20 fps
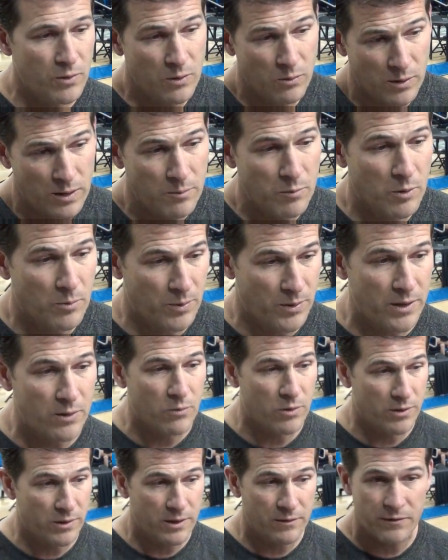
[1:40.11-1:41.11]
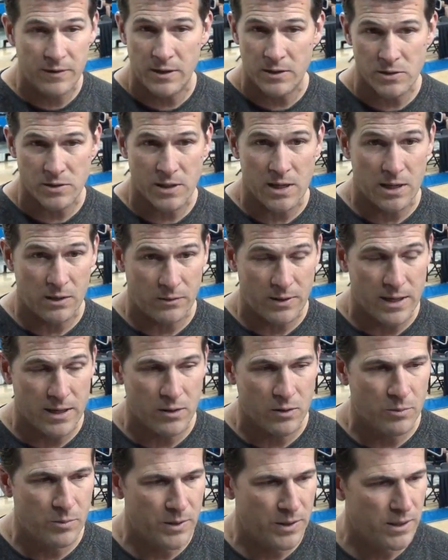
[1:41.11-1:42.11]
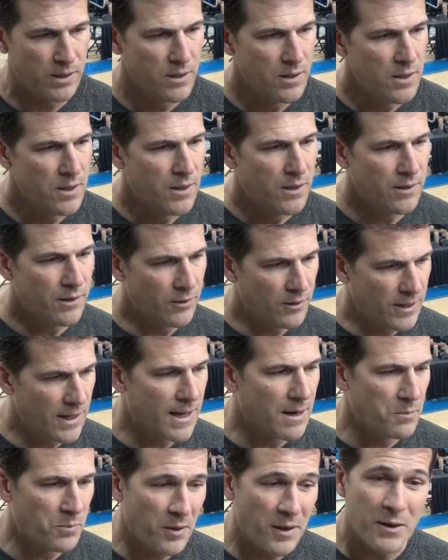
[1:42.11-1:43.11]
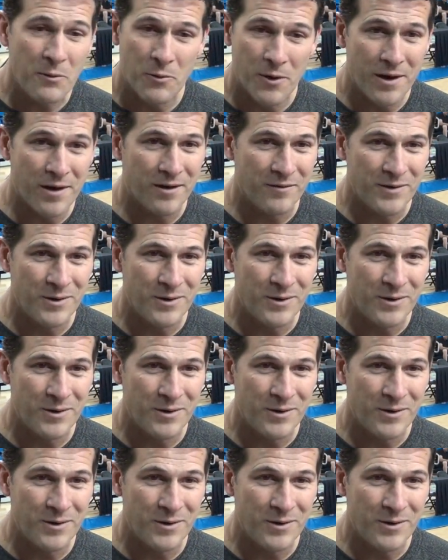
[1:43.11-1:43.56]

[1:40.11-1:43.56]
We were able to play well enough against Colorado, but you got to play well.